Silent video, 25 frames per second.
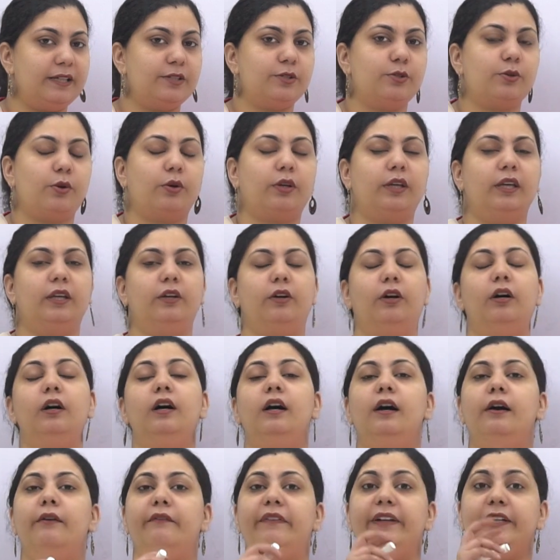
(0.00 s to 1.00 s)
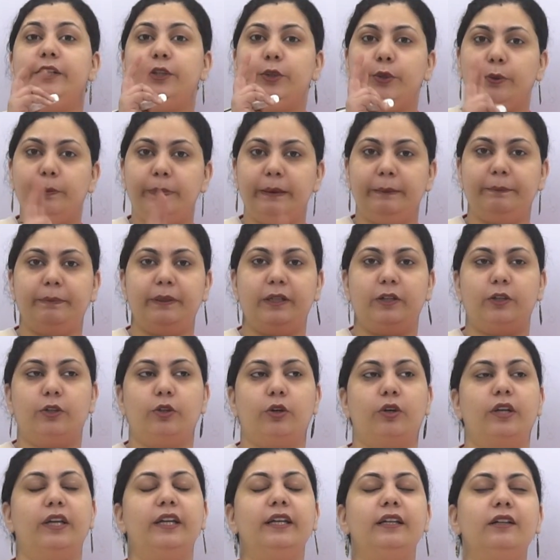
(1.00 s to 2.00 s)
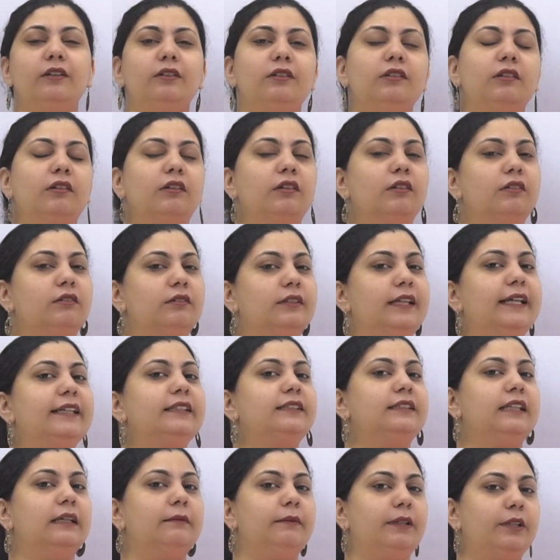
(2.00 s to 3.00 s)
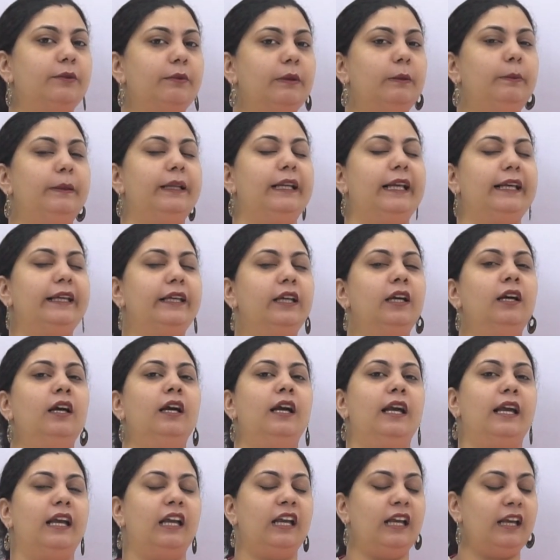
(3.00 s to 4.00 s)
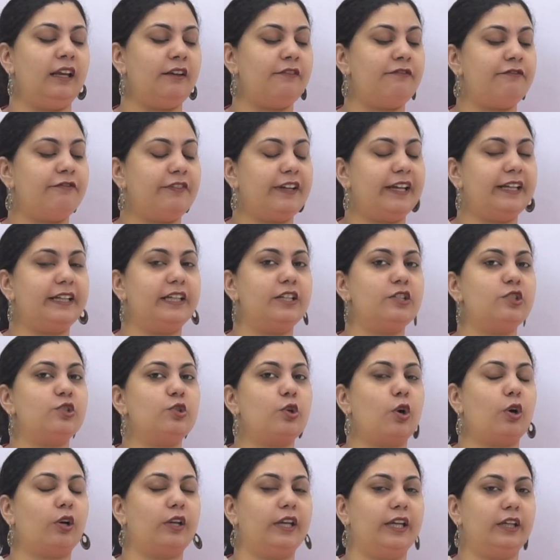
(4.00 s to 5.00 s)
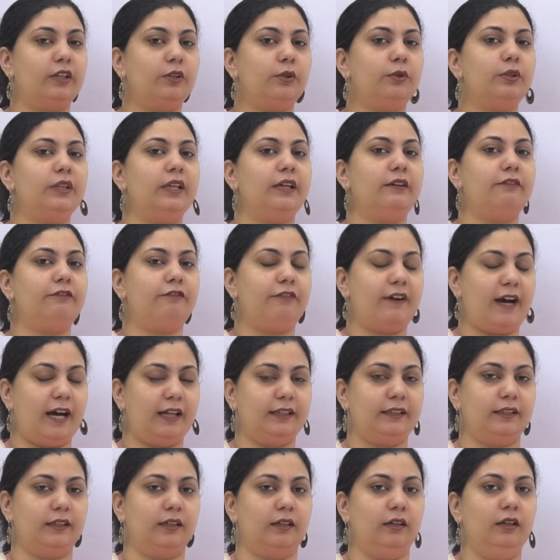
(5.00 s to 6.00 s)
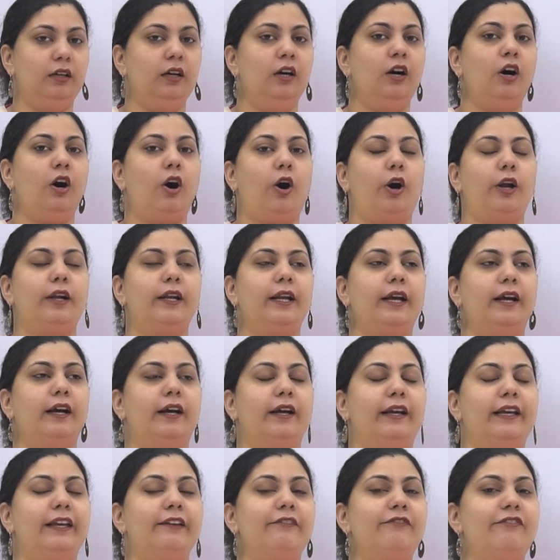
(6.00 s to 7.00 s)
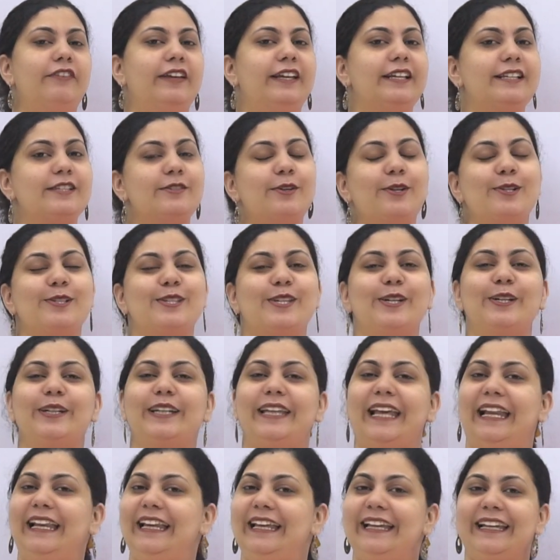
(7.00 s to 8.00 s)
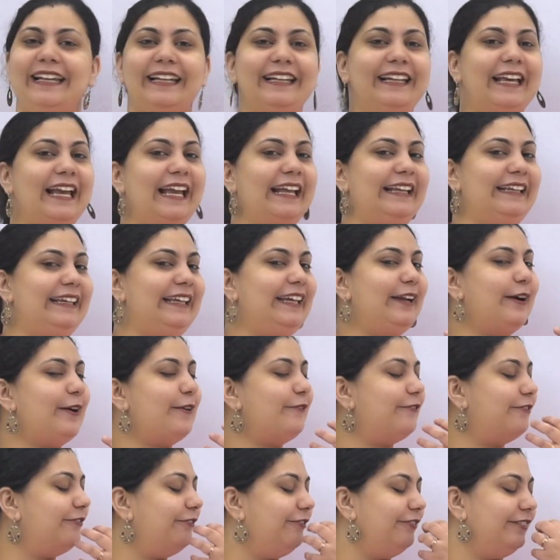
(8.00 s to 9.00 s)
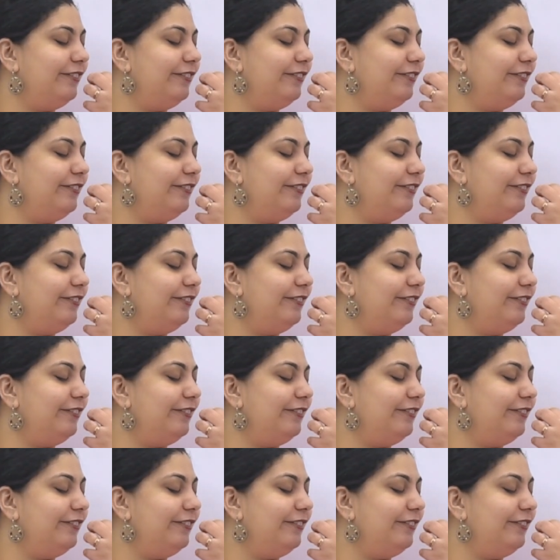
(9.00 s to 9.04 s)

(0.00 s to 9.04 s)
is talking, or when two people are talking, next time it will be like, if kid is talking to their father, or if he is also telling in any of